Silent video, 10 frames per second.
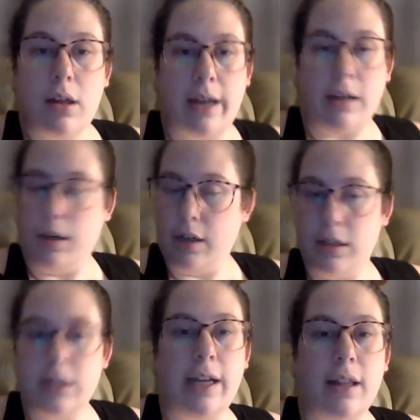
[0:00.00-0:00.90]
and you can
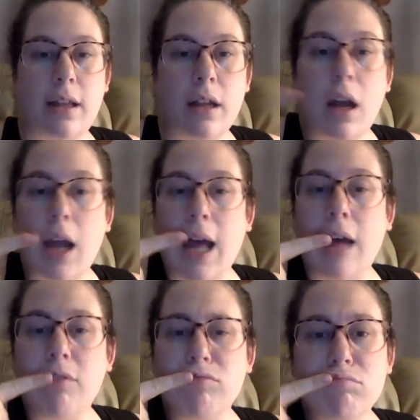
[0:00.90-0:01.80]
see that I
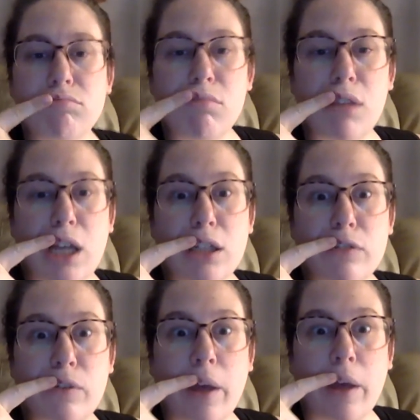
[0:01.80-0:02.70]
have this
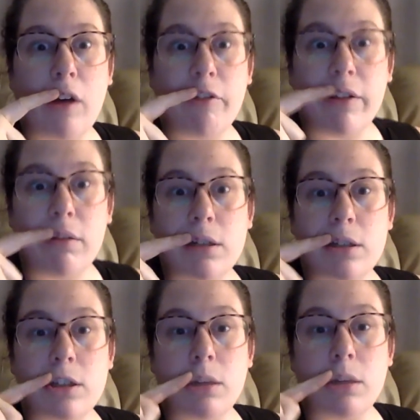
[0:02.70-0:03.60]
from COVID, which
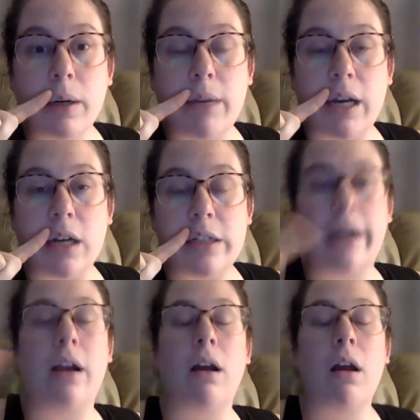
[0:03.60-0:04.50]
is super
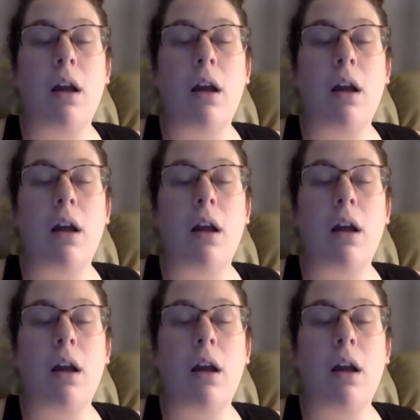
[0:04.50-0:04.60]
embarrassing.